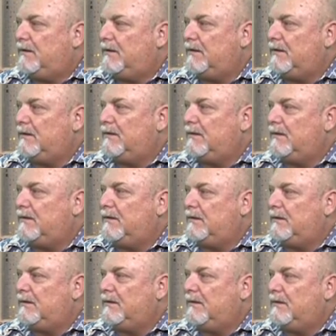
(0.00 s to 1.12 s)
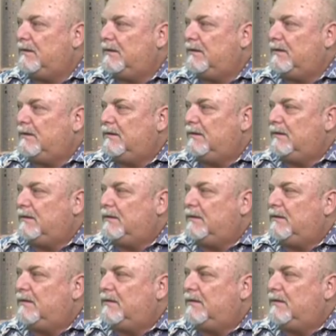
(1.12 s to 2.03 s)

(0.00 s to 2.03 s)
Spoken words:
The person shown says nothing.